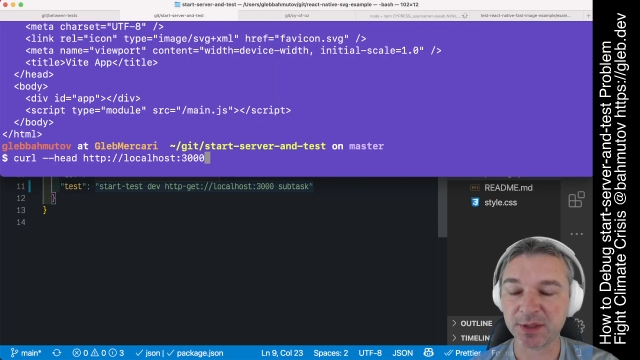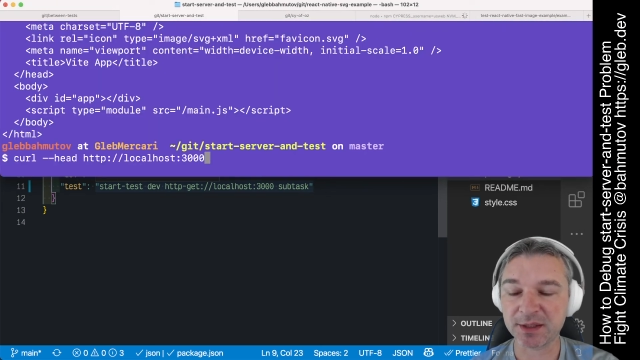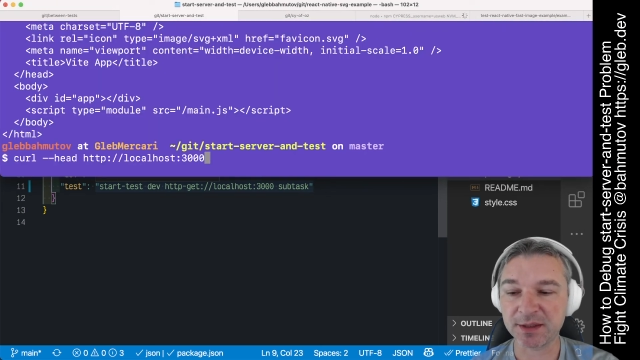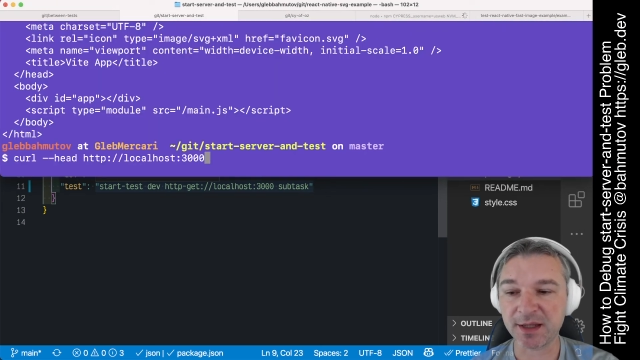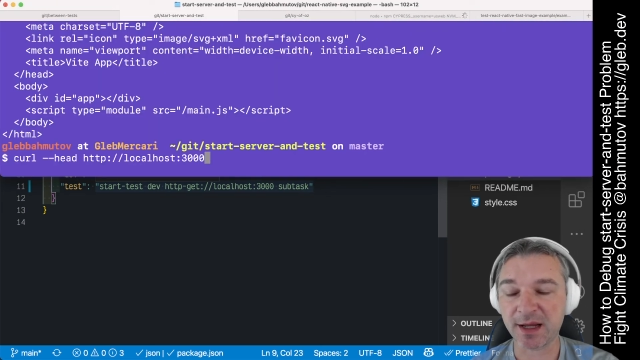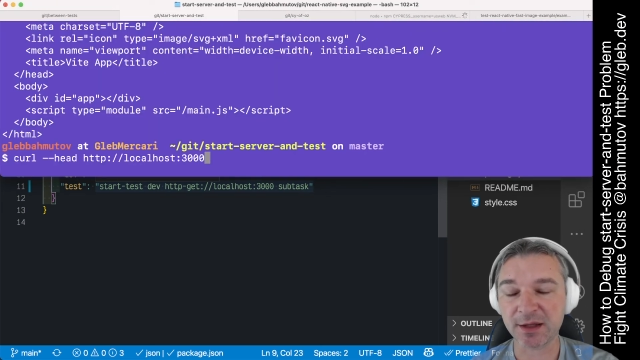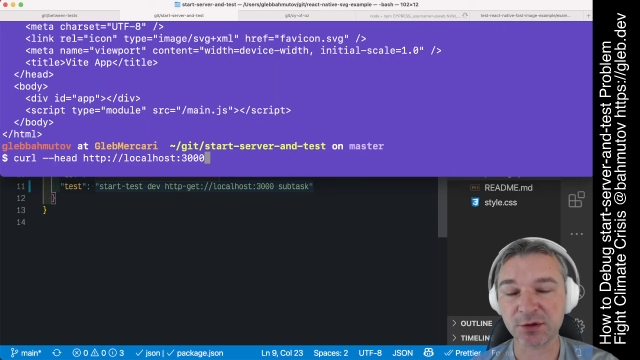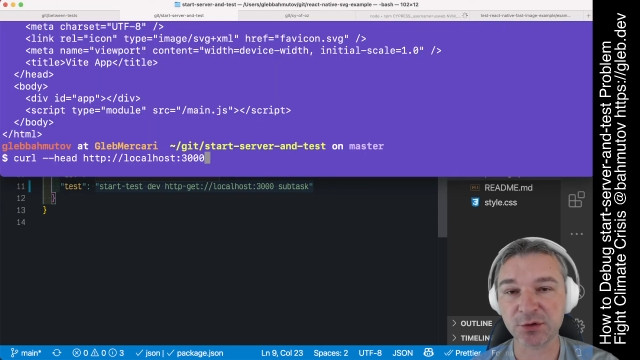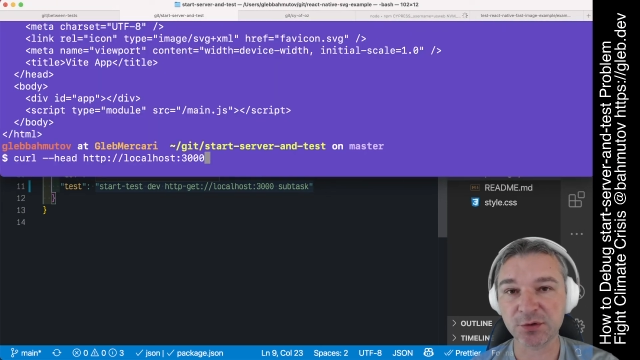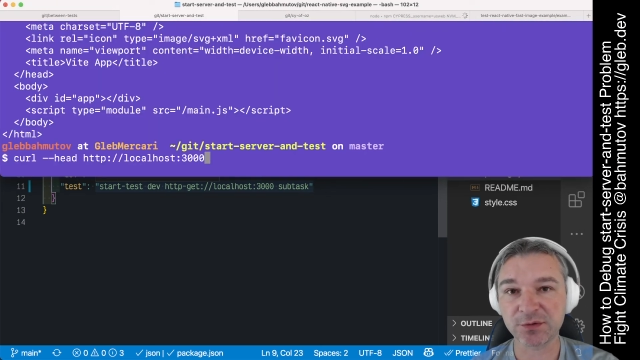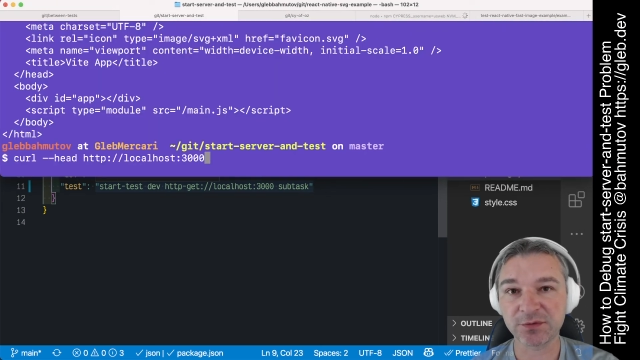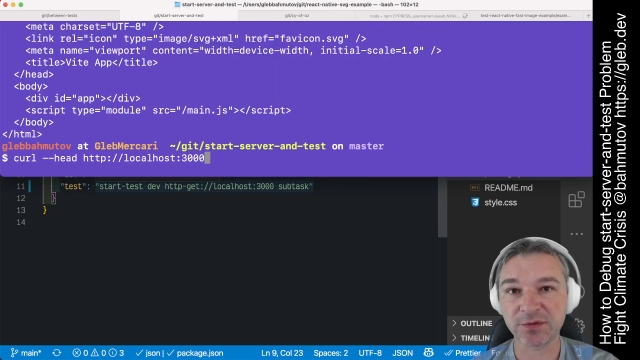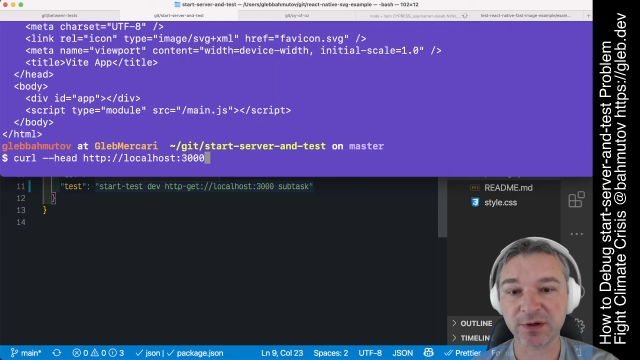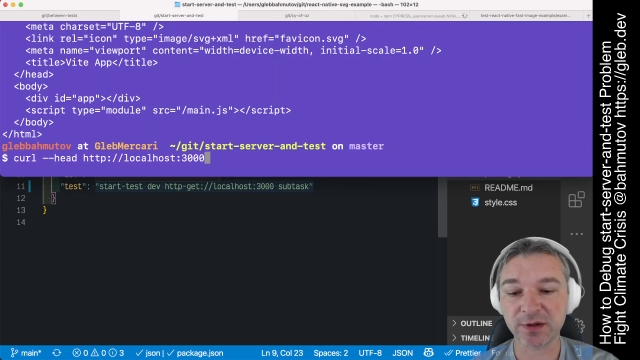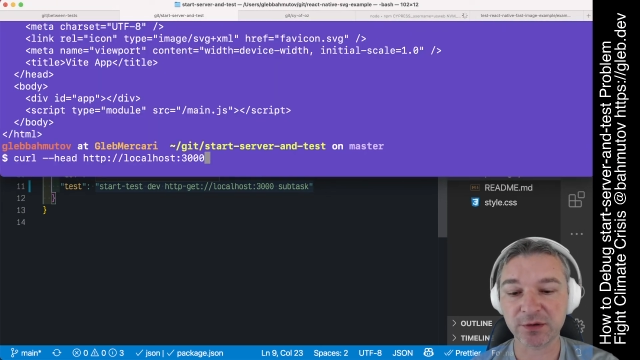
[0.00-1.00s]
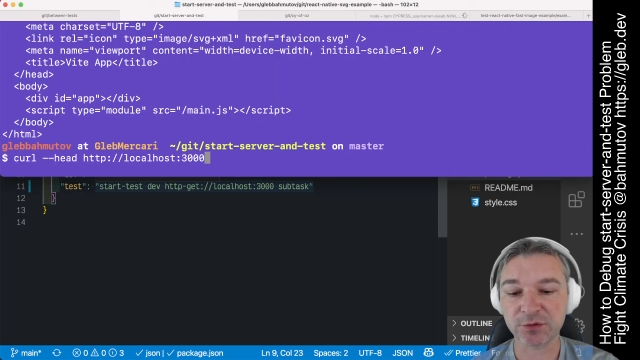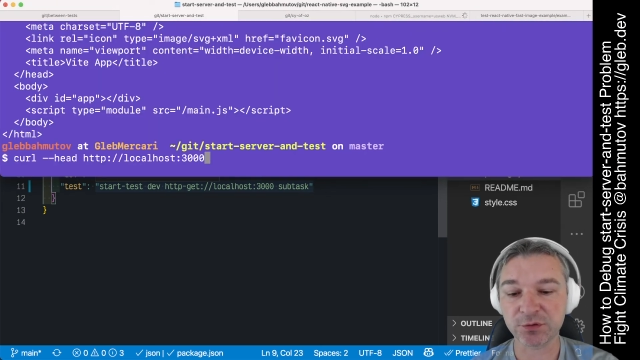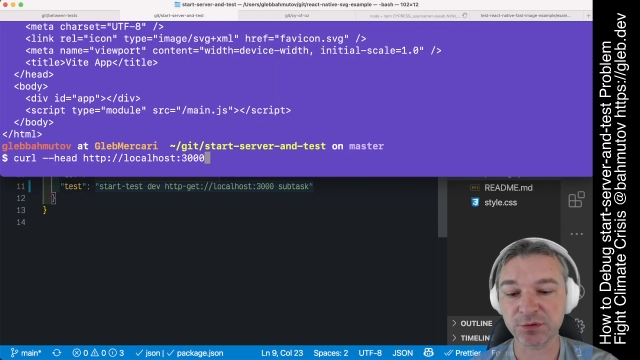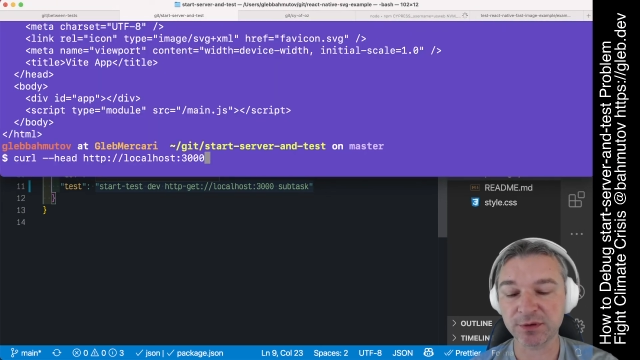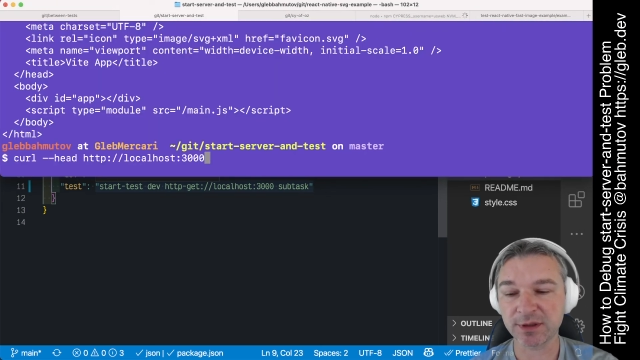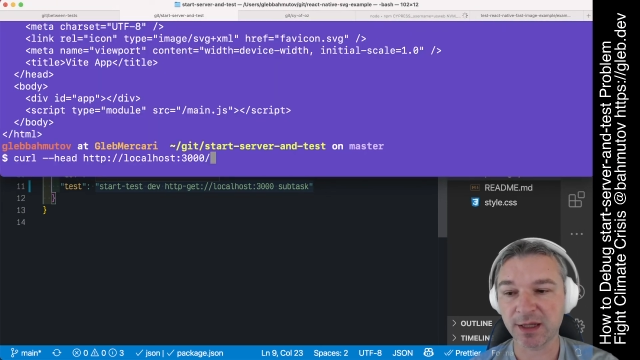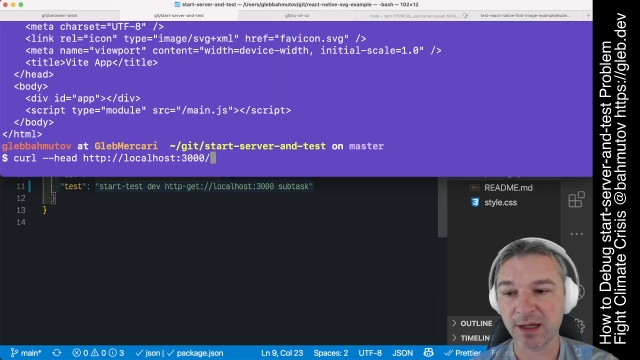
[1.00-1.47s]
but not to the
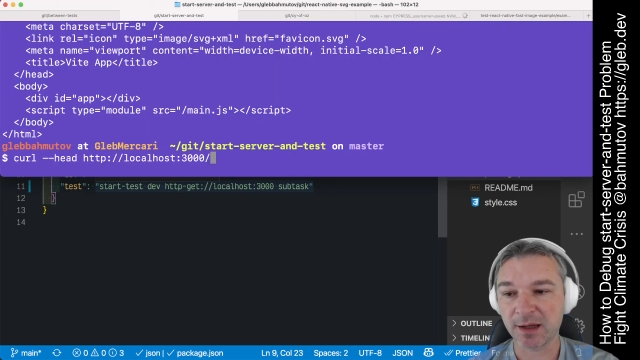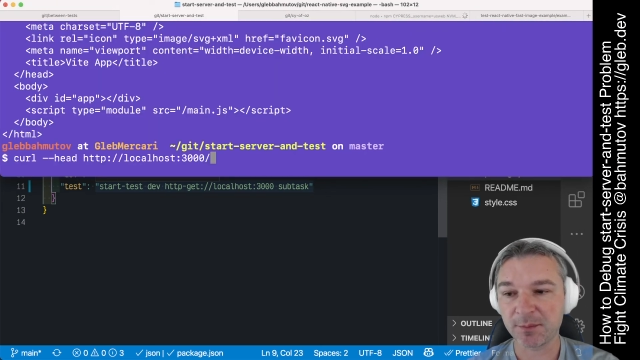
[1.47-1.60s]
root,